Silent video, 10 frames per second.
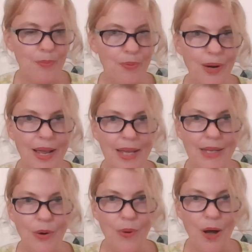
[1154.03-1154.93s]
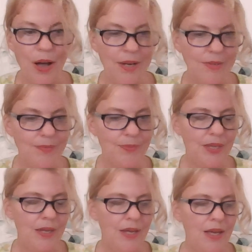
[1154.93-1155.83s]
Pray go on.
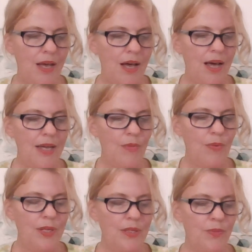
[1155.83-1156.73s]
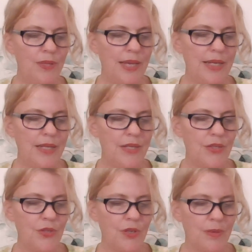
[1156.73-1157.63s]
I at once related the
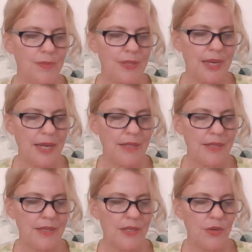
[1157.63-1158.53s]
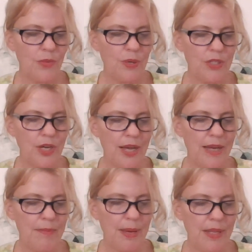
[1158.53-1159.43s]
circumstances under which I
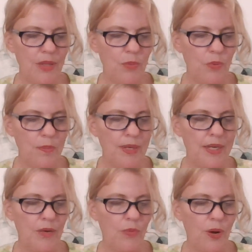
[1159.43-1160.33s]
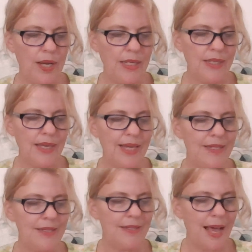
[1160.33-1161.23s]
had met the woman in white
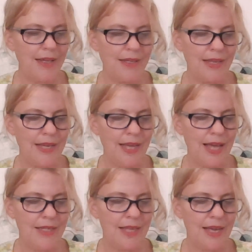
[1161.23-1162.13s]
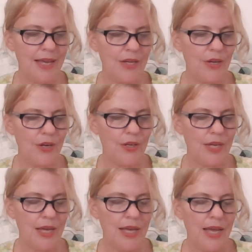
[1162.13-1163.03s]
exactly as they had occurred,
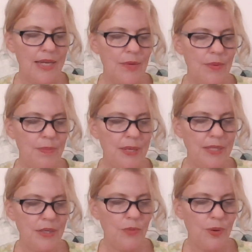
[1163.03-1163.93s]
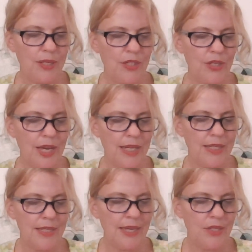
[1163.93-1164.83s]
and I repeated what she had
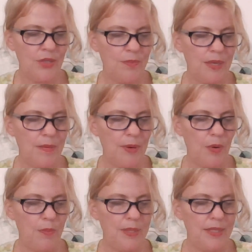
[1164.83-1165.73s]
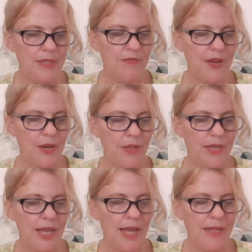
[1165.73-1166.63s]
said to me about Mrs.
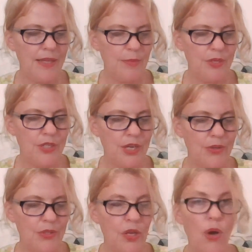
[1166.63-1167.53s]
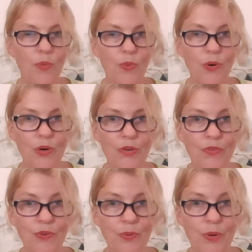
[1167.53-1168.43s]
Fairlie and Limmeridge House, word
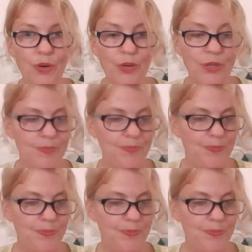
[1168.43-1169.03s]
for word.